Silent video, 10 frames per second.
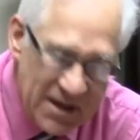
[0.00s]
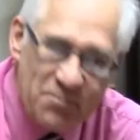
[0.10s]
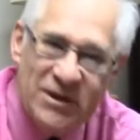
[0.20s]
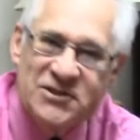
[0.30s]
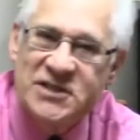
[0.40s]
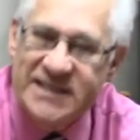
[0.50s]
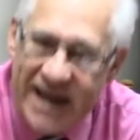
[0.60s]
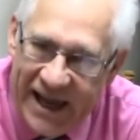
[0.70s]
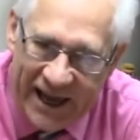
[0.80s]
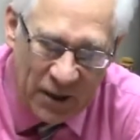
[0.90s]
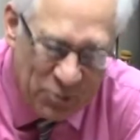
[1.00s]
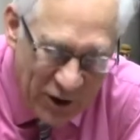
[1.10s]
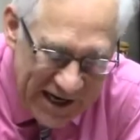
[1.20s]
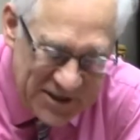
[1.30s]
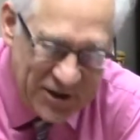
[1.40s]
But today,
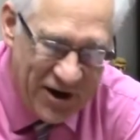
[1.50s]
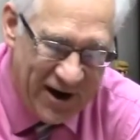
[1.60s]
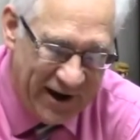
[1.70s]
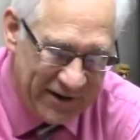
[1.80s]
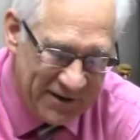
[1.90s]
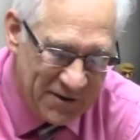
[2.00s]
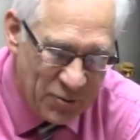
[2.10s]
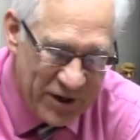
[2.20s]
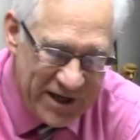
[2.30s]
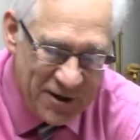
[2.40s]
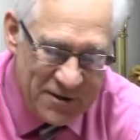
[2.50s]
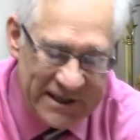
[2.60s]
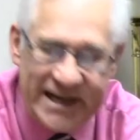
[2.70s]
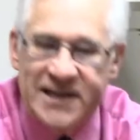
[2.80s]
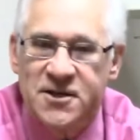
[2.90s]
praise God, we hear the
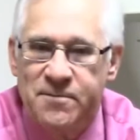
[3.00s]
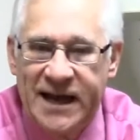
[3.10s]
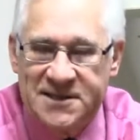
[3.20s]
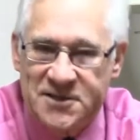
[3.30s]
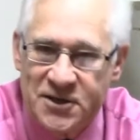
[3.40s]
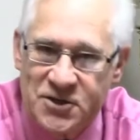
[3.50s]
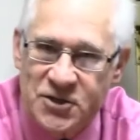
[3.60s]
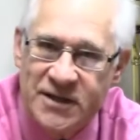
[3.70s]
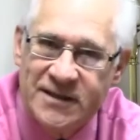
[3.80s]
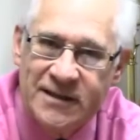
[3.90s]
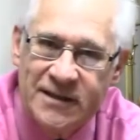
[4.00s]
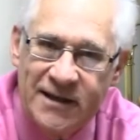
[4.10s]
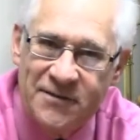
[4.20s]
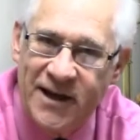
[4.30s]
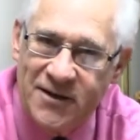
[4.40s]
needed message
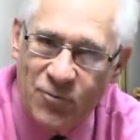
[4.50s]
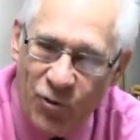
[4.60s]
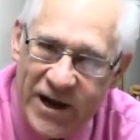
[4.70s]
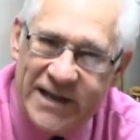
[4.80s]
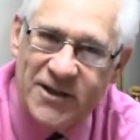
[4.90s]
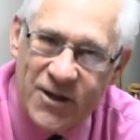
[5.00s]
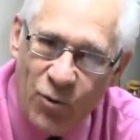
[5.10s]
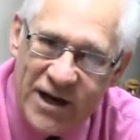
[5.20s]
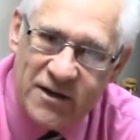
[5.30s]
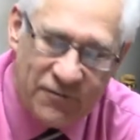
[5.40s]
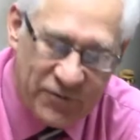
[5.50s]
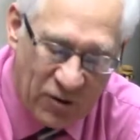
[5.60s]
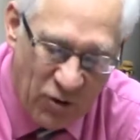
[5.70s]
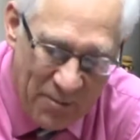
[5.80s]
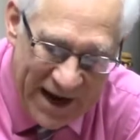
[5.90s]
and that great and wonderful
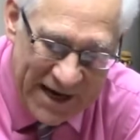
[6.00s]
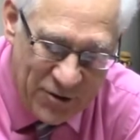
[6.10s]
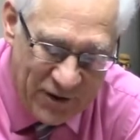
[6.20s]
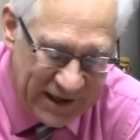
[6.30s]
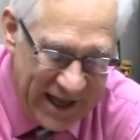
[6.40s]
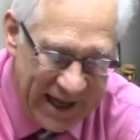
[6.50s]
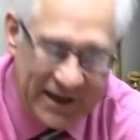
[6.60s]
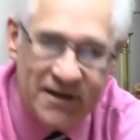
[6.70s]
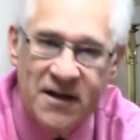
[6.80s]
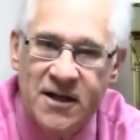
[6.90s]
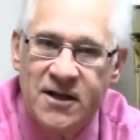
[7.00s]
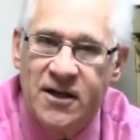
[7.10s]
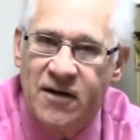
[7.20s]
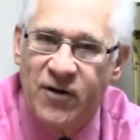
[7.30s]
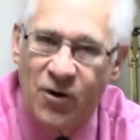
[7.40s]
reminder again
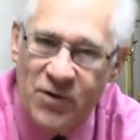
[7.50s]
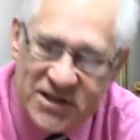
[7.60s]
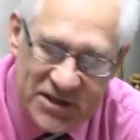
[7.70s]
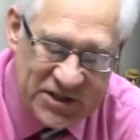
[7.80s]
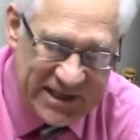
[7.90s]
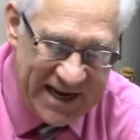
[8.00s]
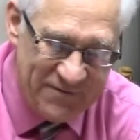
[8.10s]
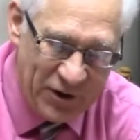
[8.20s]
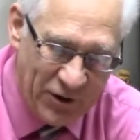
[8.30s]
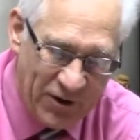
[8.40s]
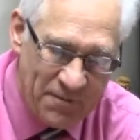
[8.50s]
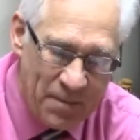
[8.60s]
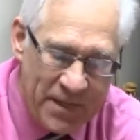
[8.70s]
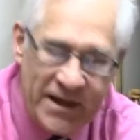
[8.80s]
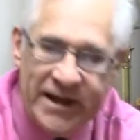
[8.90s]
of our risen Savior
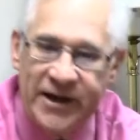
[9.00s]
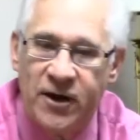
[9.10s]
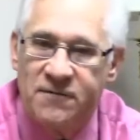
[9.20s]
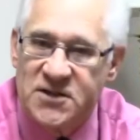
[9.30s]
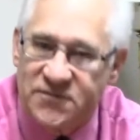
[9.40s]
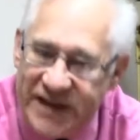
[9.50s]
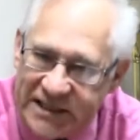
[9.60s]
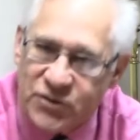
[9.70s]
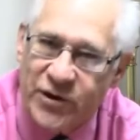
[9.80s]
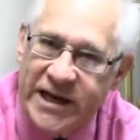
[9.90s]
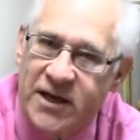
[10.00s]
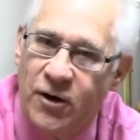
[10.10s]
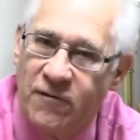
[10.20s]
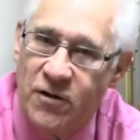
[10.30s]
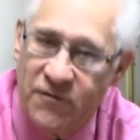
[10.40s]
and of his victory
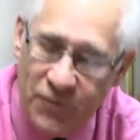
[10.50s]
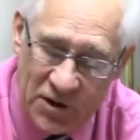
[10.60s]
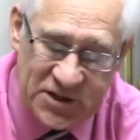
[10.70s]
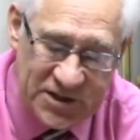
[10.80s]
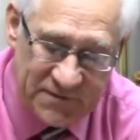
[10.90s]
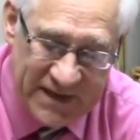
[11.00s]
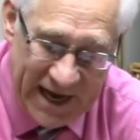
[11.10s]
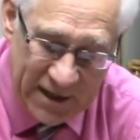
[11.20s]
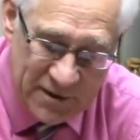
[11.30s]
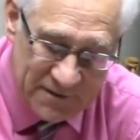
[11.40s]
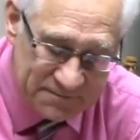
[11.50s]
over the forces of death.